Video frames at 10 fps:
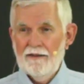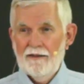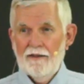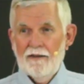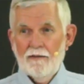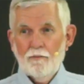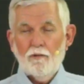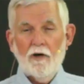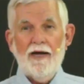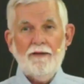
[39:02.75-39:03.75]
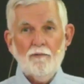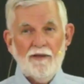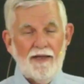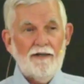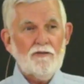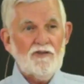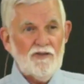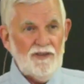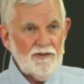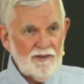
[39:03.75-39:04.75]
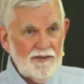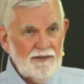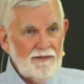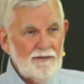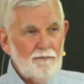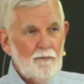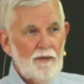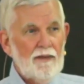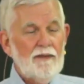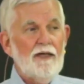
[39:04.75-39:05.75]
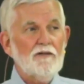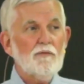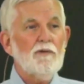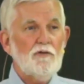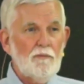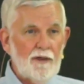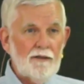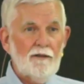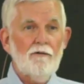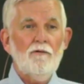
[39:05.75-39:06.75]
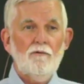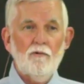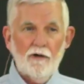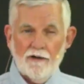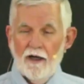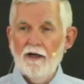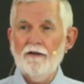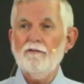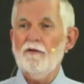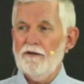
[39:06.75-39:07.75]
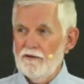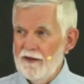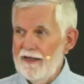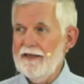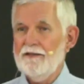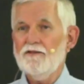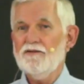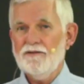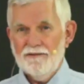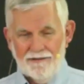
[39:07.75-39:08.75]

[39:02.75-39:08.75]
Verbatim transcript: Pray without ceasing. Yes, but you better work hard with your hands, right?